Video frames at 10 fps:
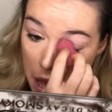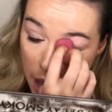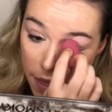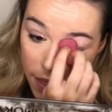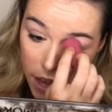
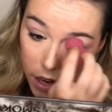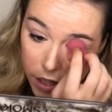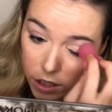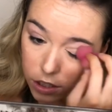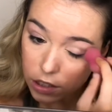And then
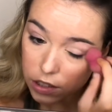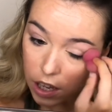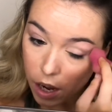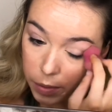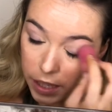I just use
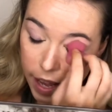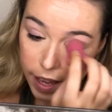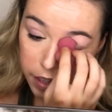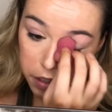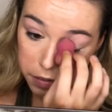the opposite
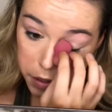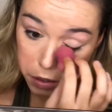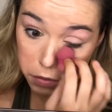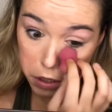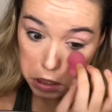end of
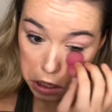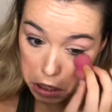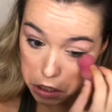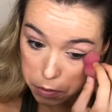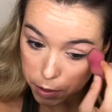the Real
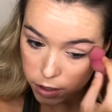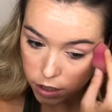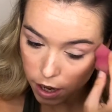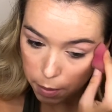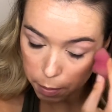Technique
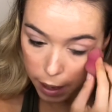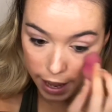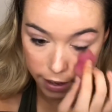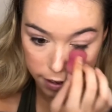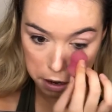sponge and
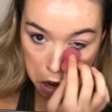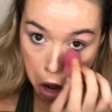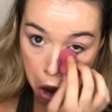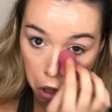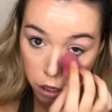blend it
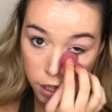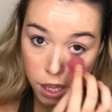all